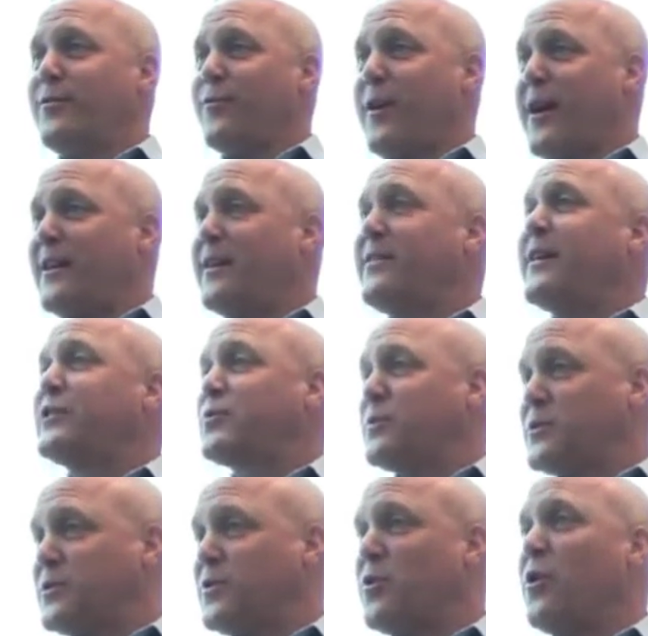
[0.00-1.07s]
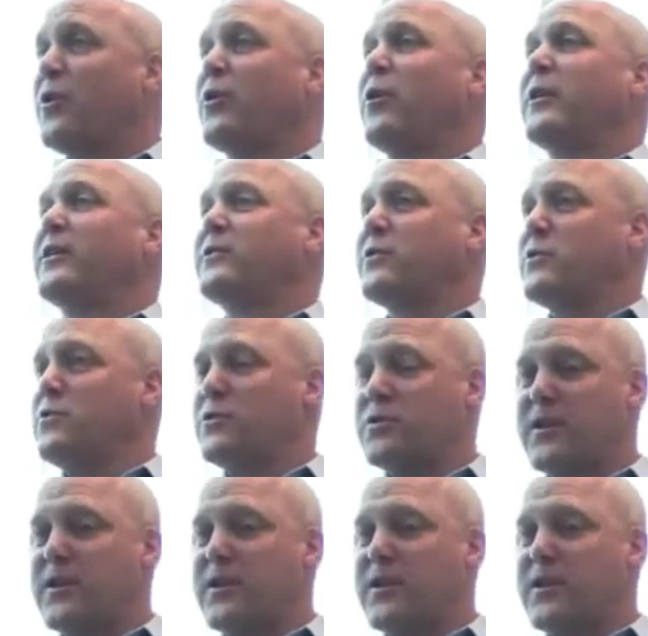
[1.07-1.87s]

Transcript: right? And that's what's going on. And so you